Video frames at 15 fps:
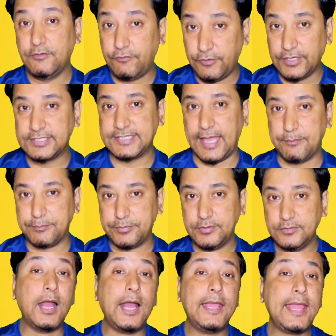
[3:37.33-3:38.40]
For
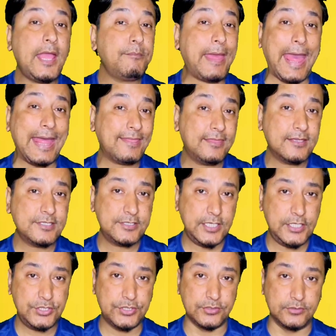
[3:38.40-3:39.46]
example, I am at the
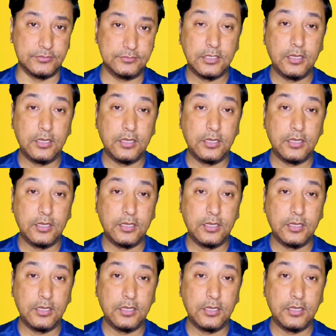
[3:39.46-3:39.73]
station.